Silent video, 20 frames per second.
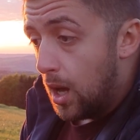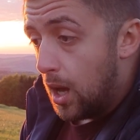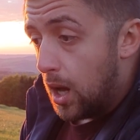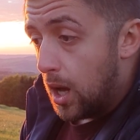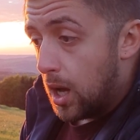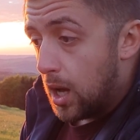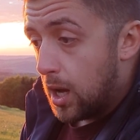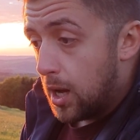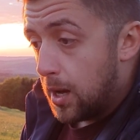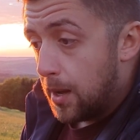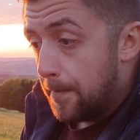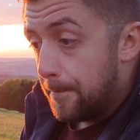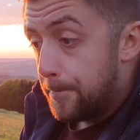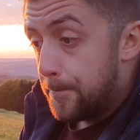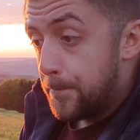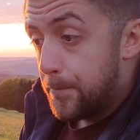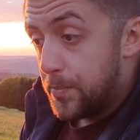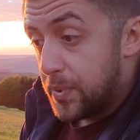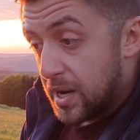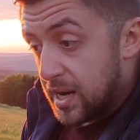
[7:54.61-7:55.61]

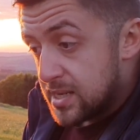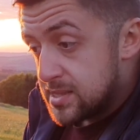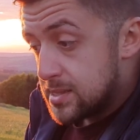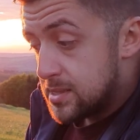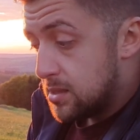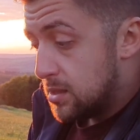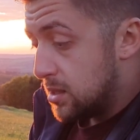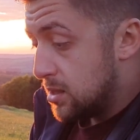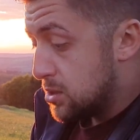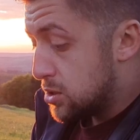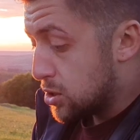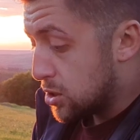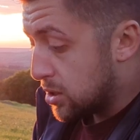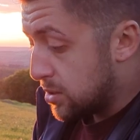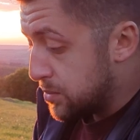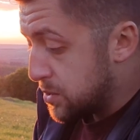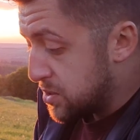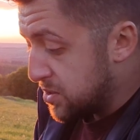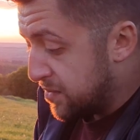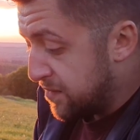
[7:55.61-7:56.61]
But in
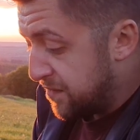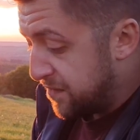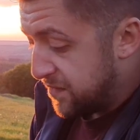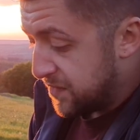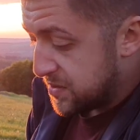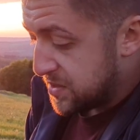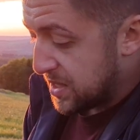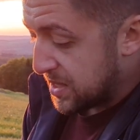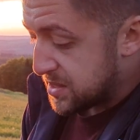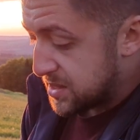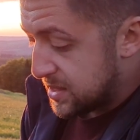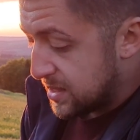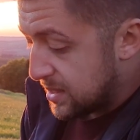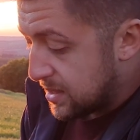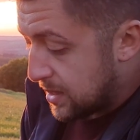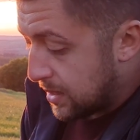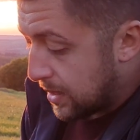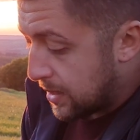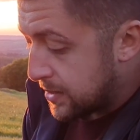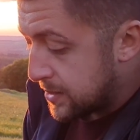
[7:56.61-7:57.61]
terms of testing
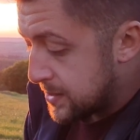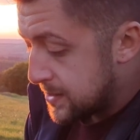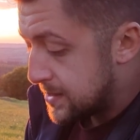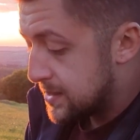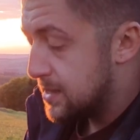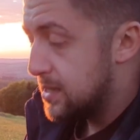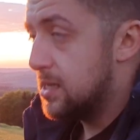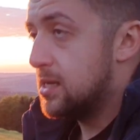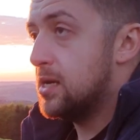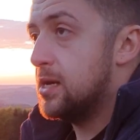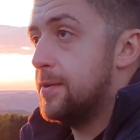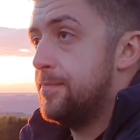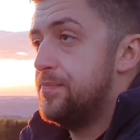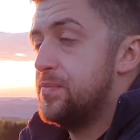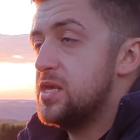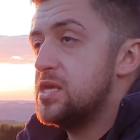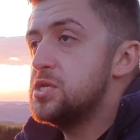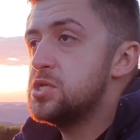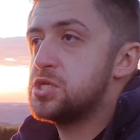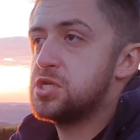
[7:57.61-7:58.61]
cars,
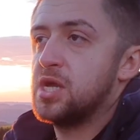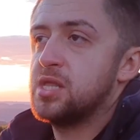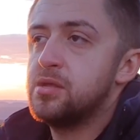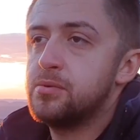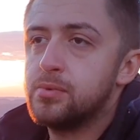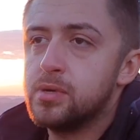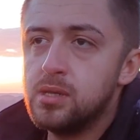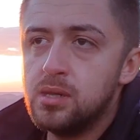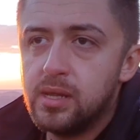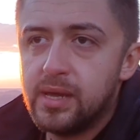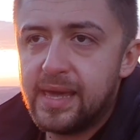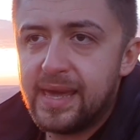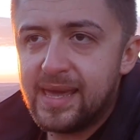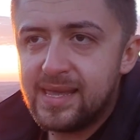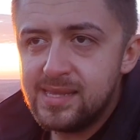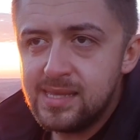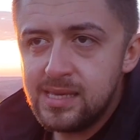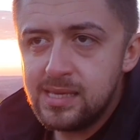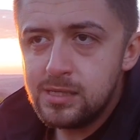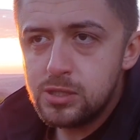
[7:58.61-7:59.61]
in general,
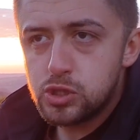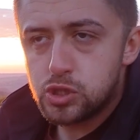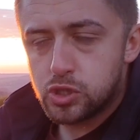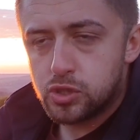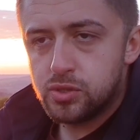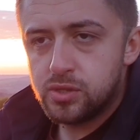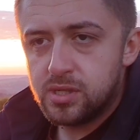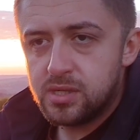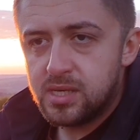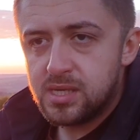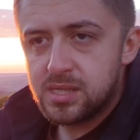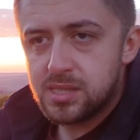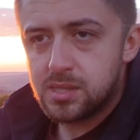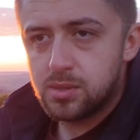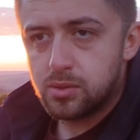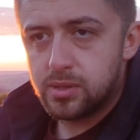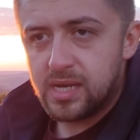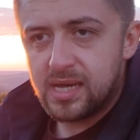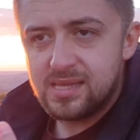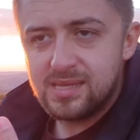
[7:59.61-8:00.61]
any journalist
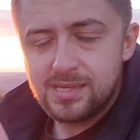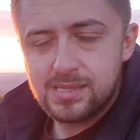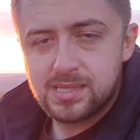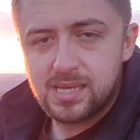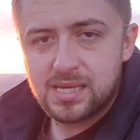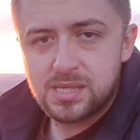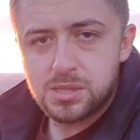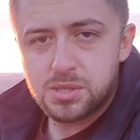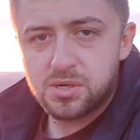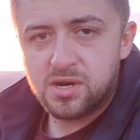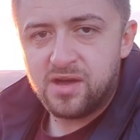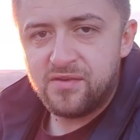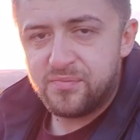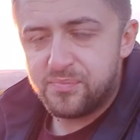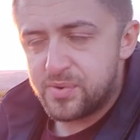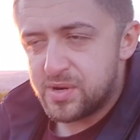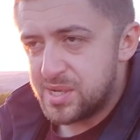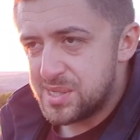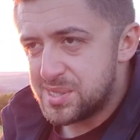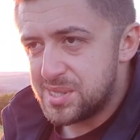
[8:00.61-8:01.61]
or any
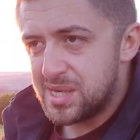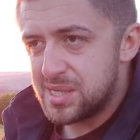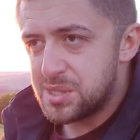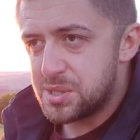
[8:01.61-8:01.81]
press test